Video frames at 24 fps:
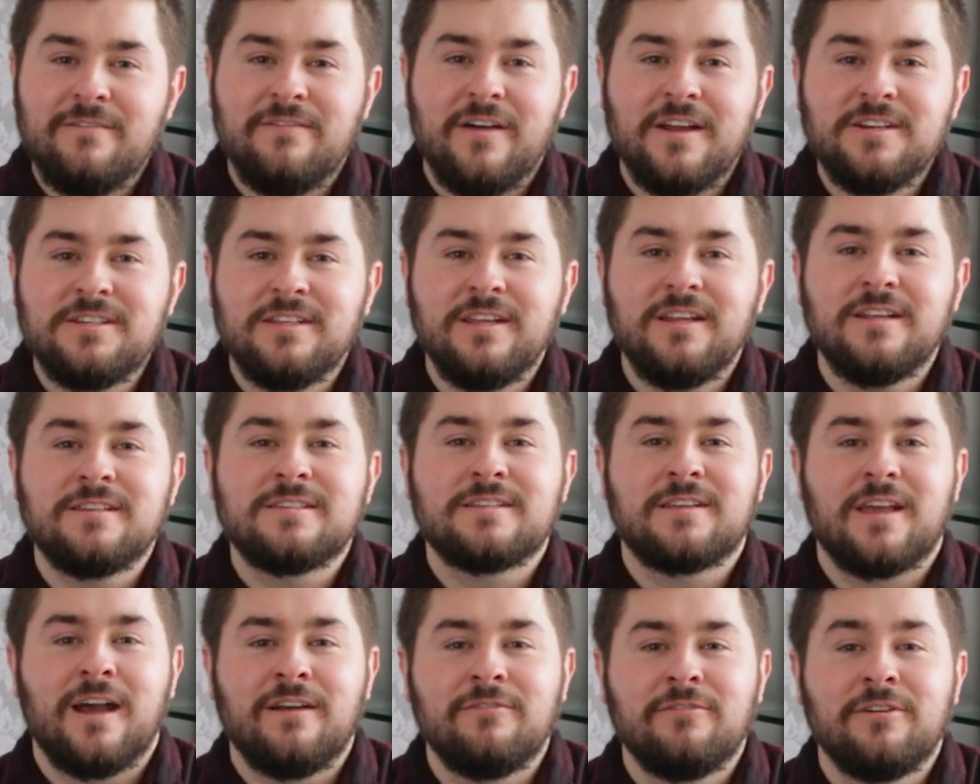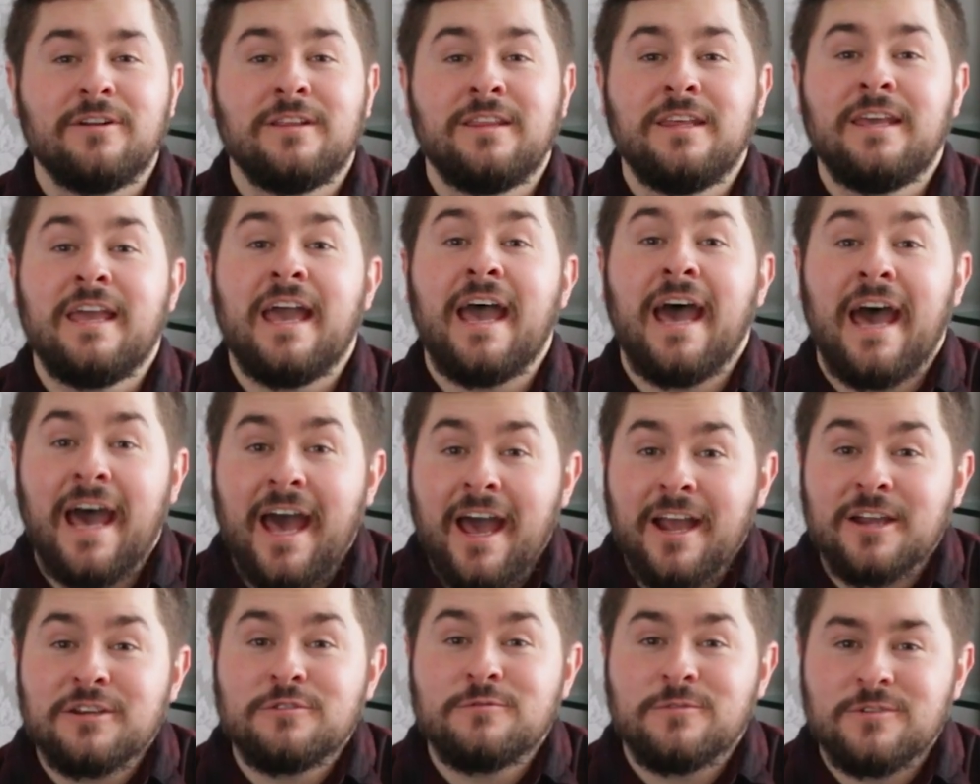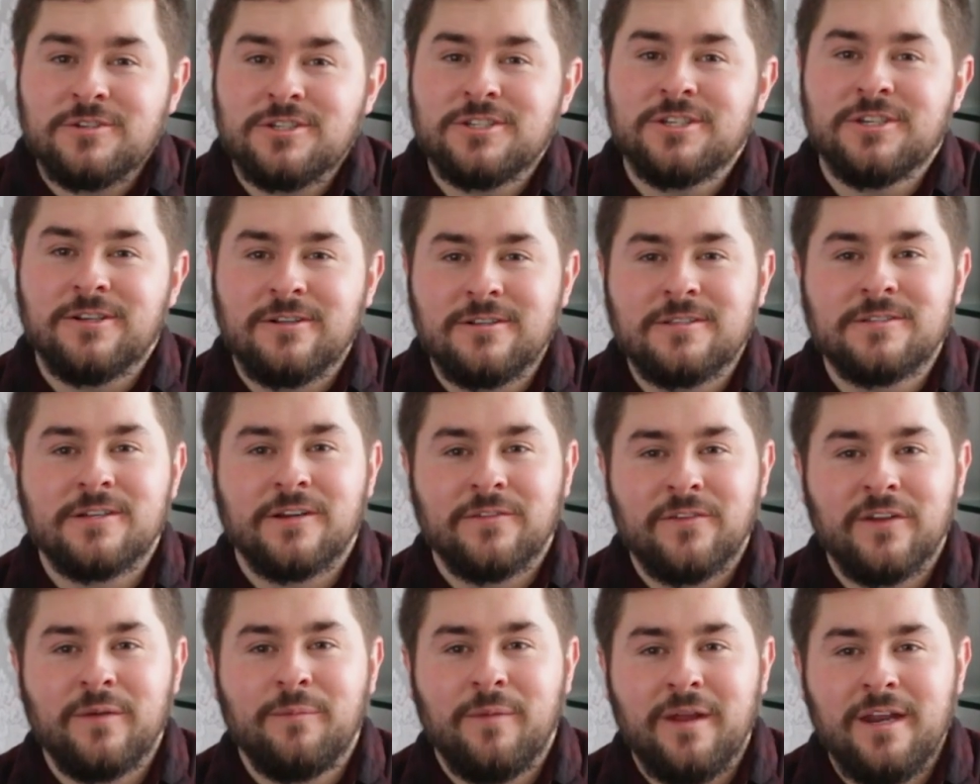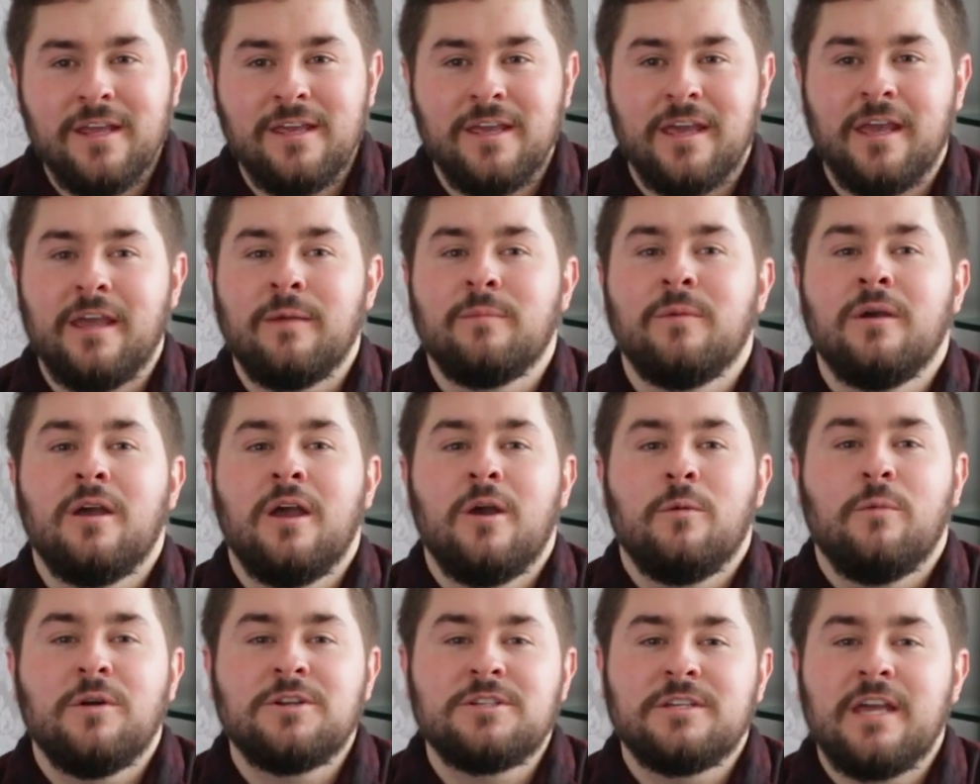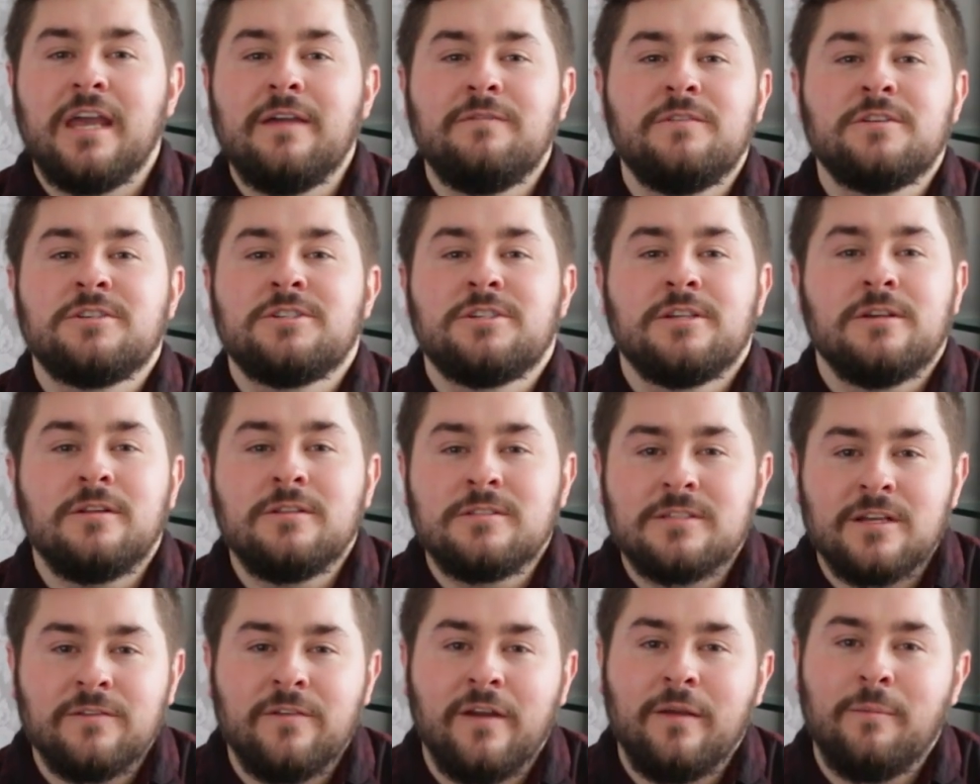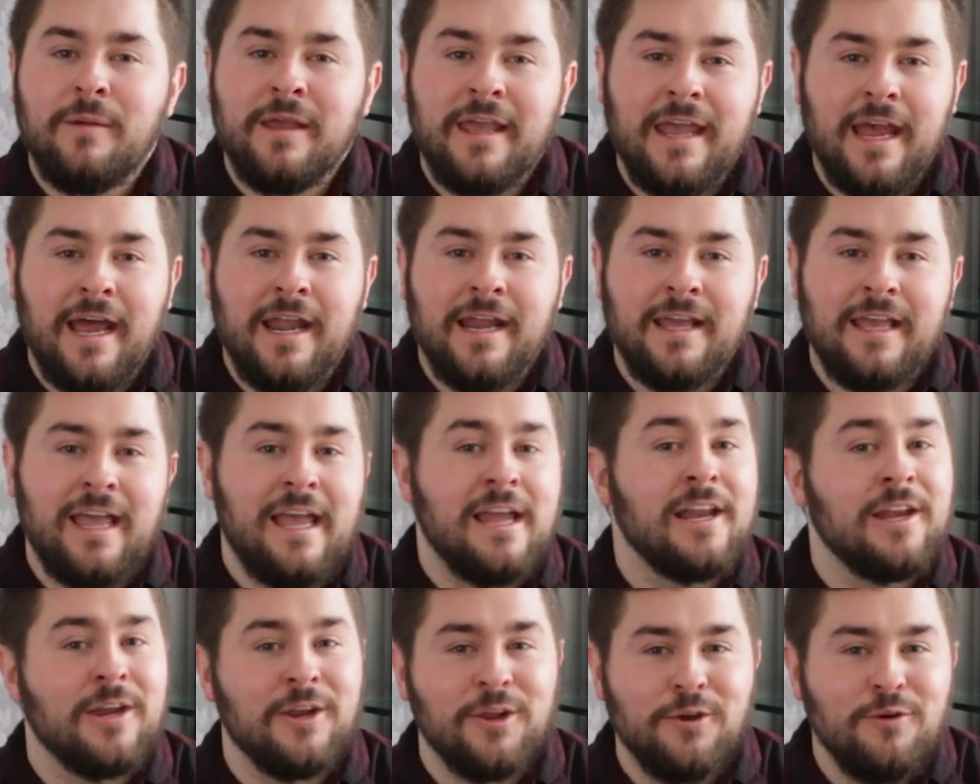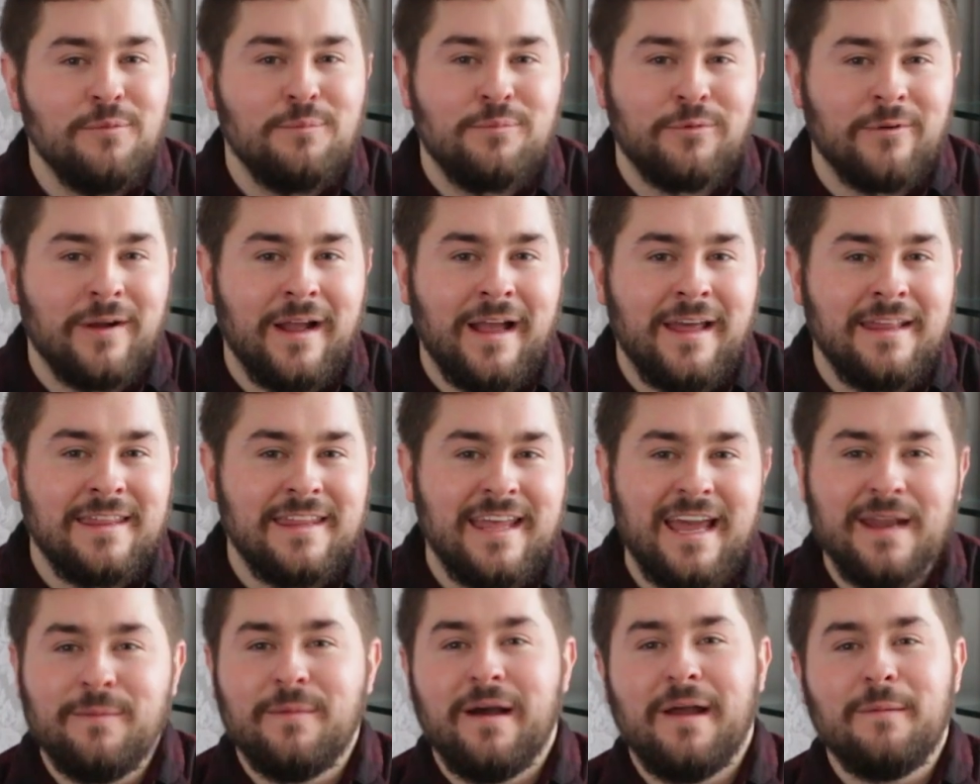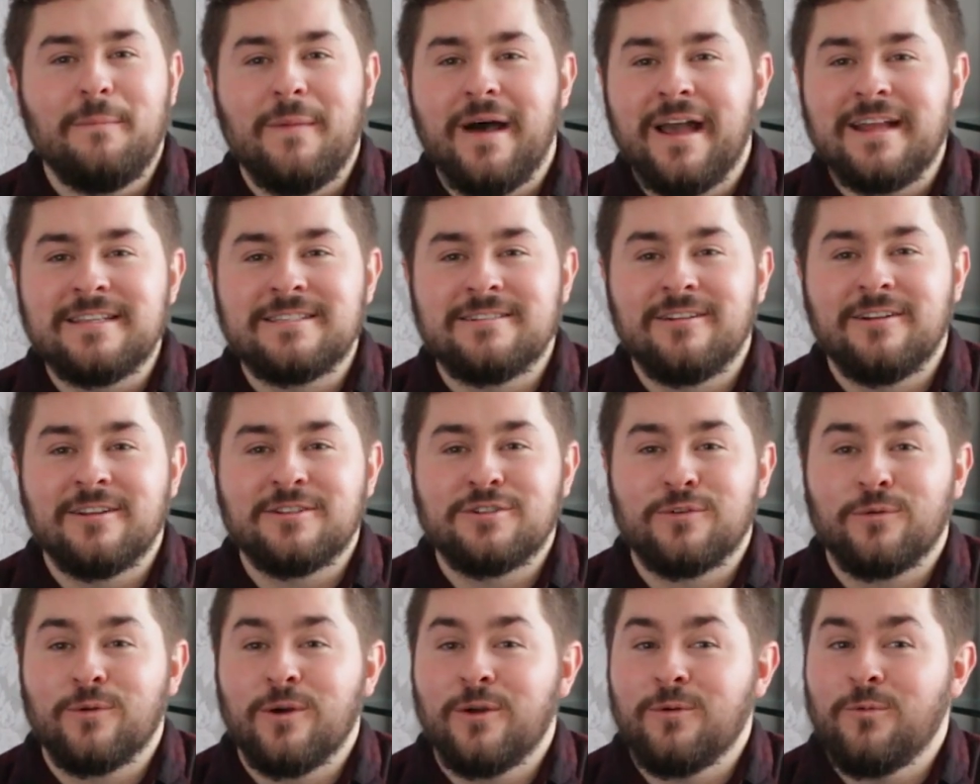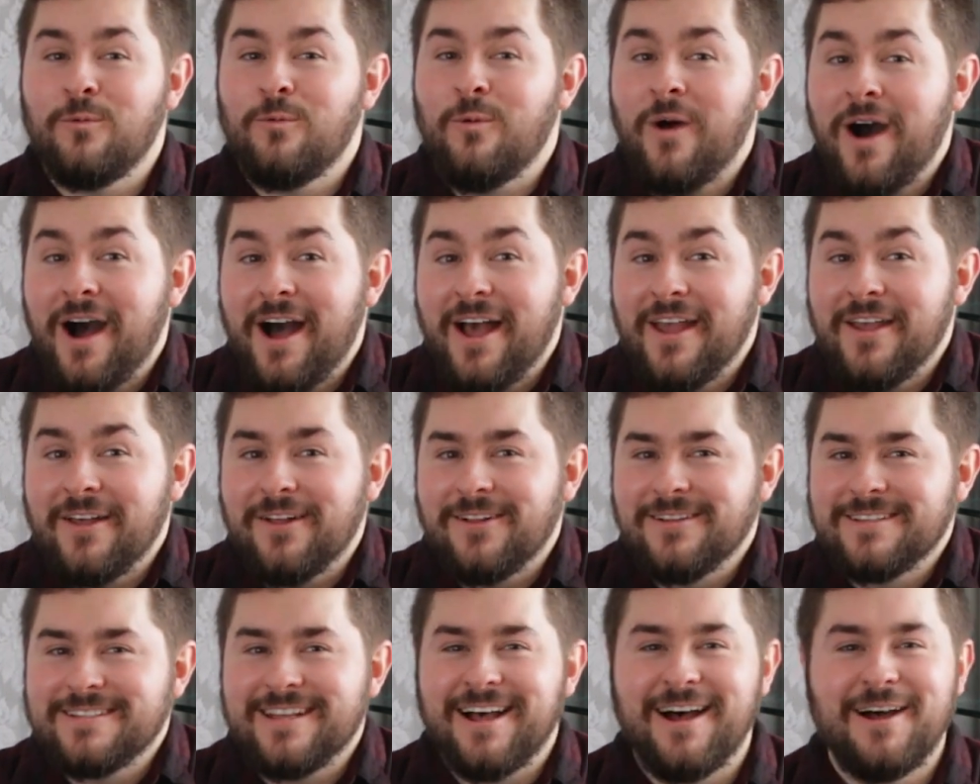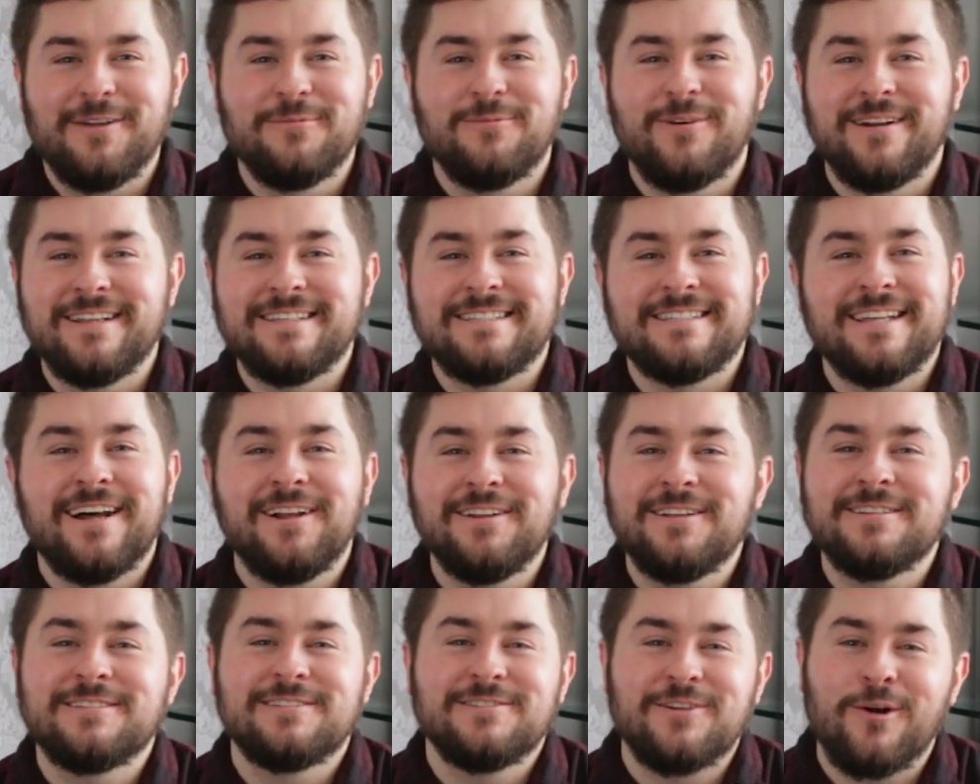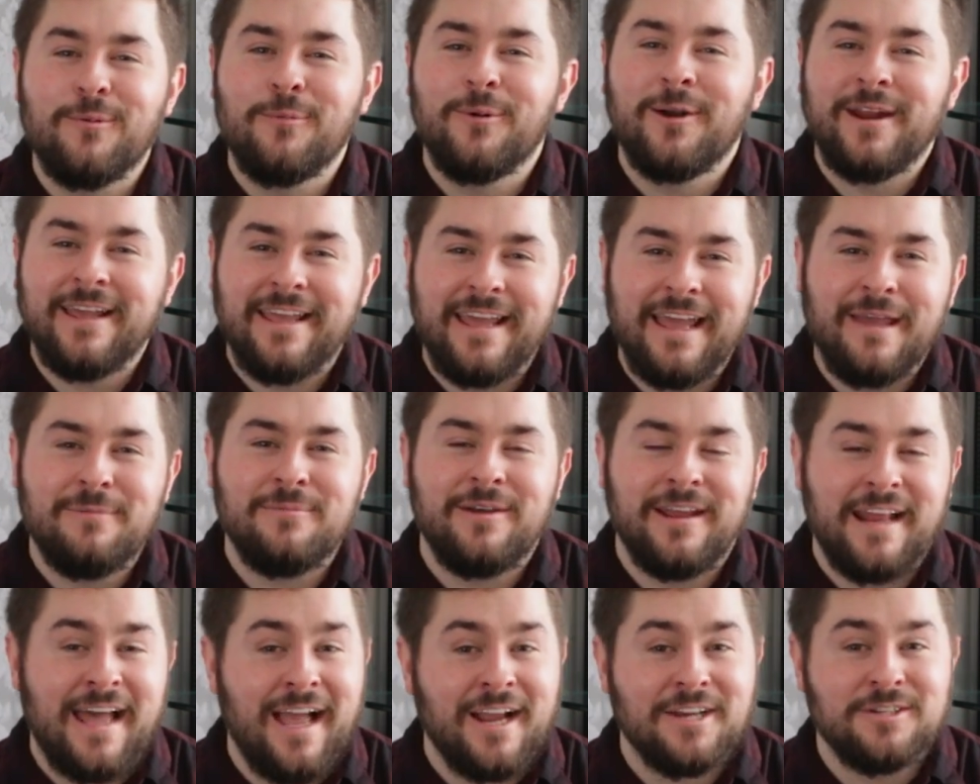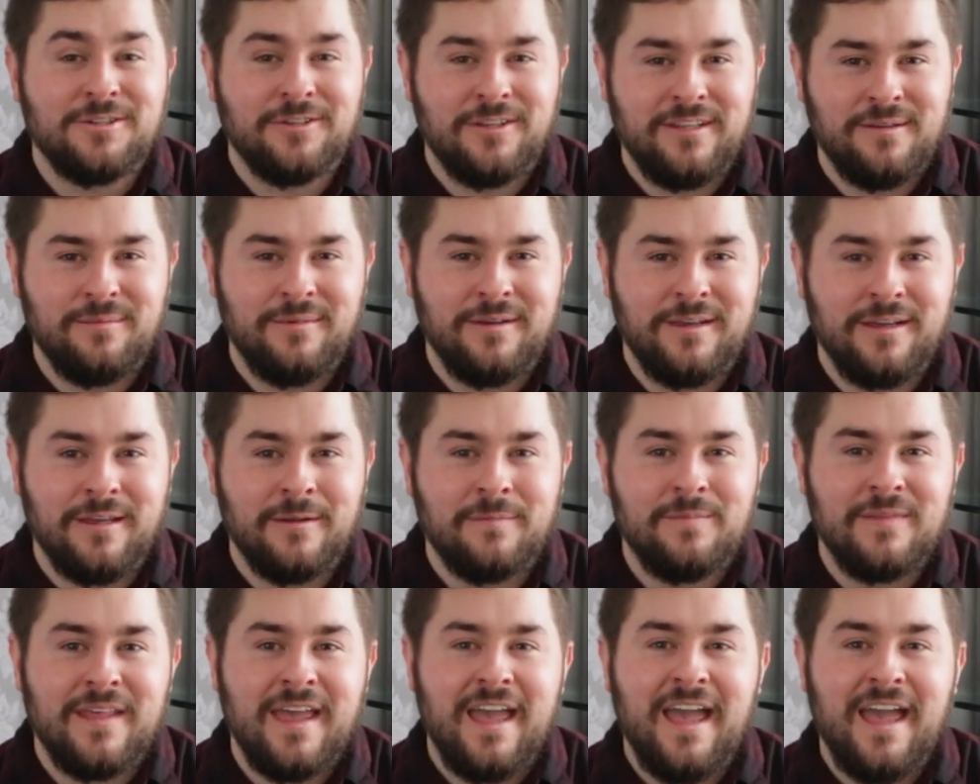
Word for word: eventually discovered the actual shield surfing minigame, which gave the shield surfing mechanic a new breath, and my mind started to run wild on what a Zelda snowboarding game could actually be.